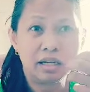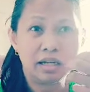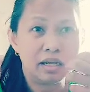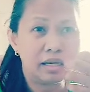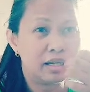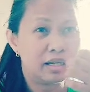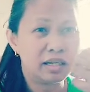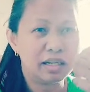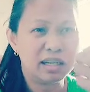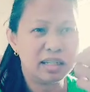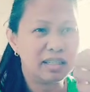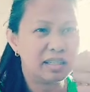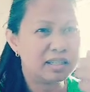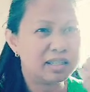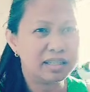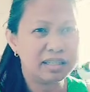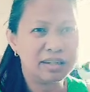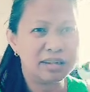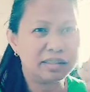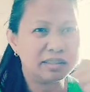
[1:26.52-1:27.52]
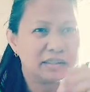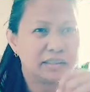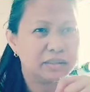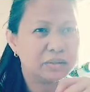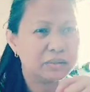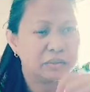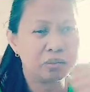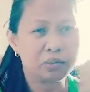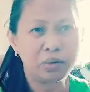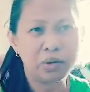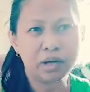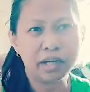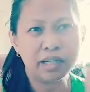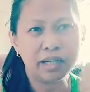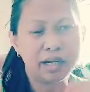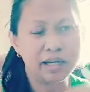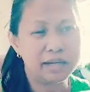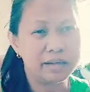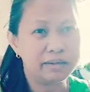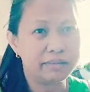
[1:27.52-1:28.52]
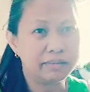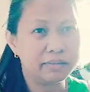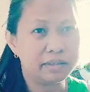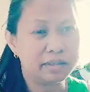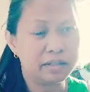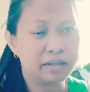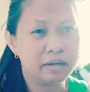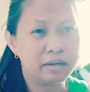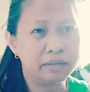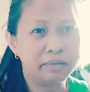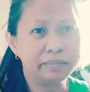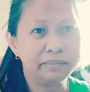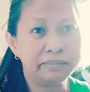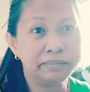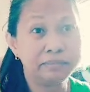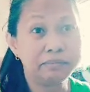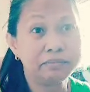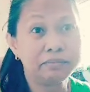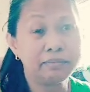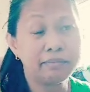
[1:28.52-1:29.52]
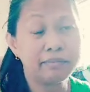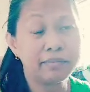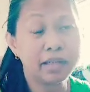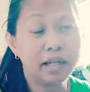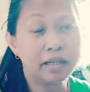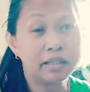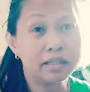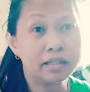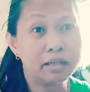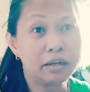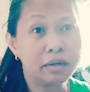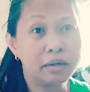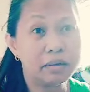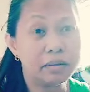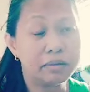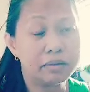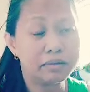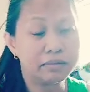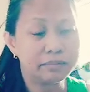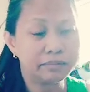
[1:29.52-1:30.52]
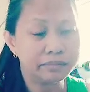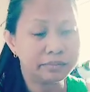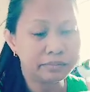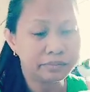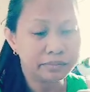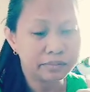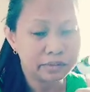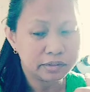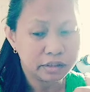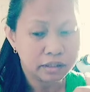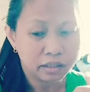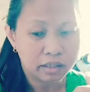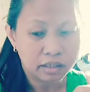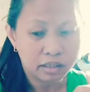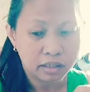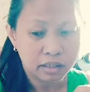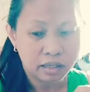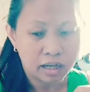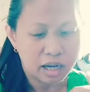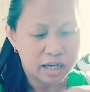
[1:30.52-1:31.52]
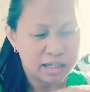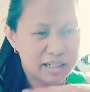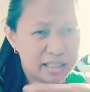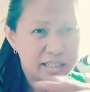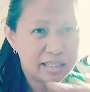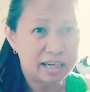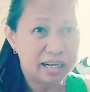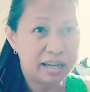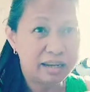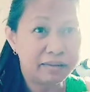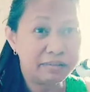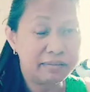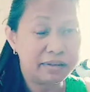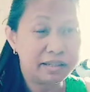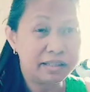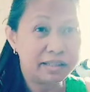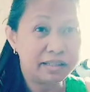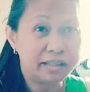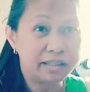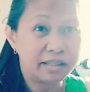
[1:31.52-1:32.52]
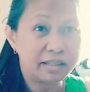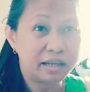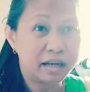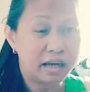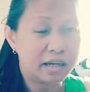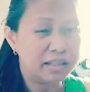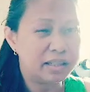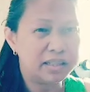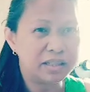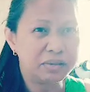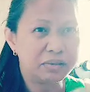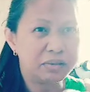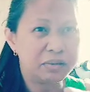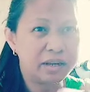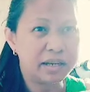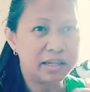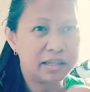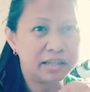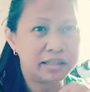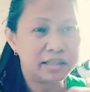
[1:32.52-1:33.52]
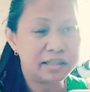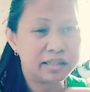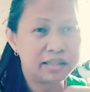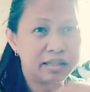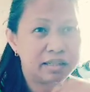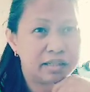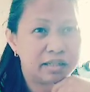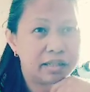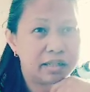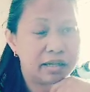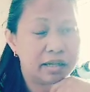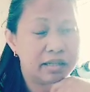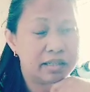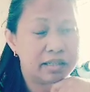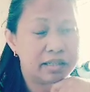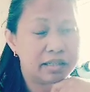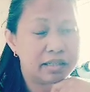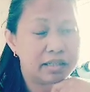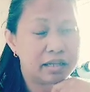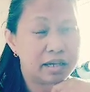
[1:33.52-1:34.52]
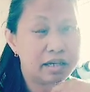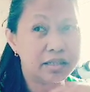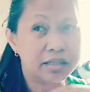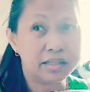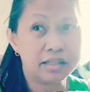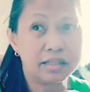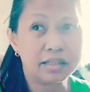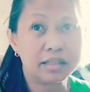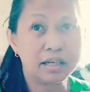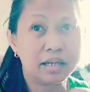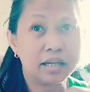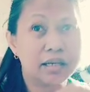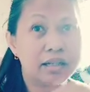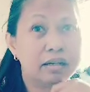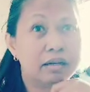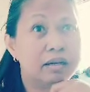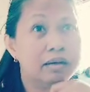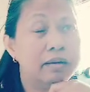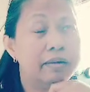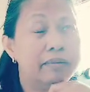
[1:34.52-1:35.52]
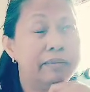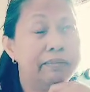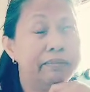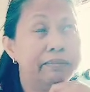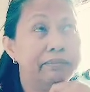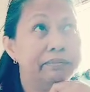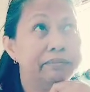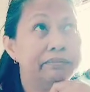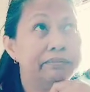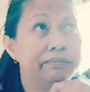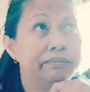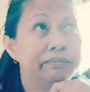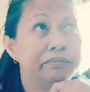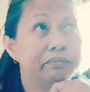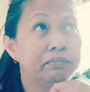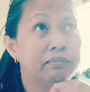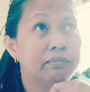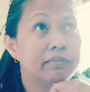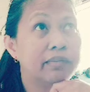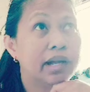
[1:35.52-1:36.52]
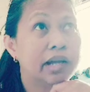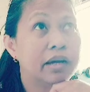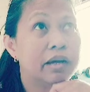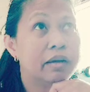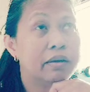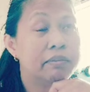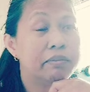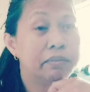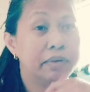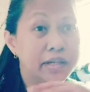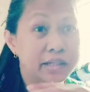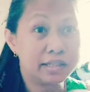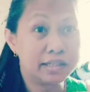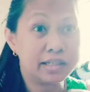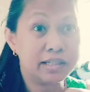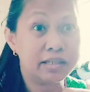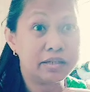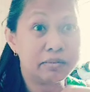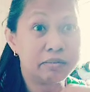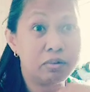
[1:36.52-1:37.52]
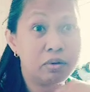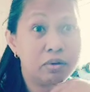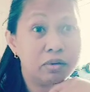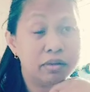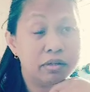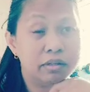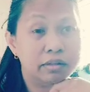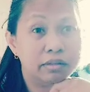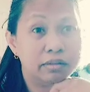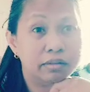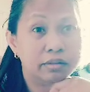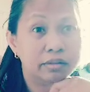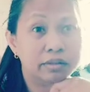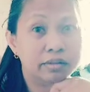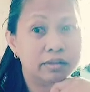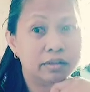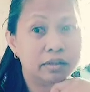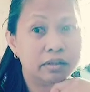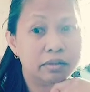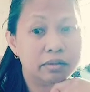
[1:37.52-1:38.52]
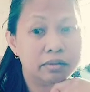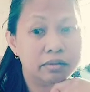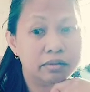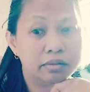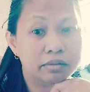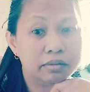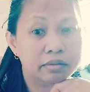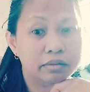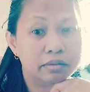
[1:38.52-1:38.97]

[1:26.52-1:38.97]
it's not working, you know. So I just leave it, I just rest, and I just take paracetamol. So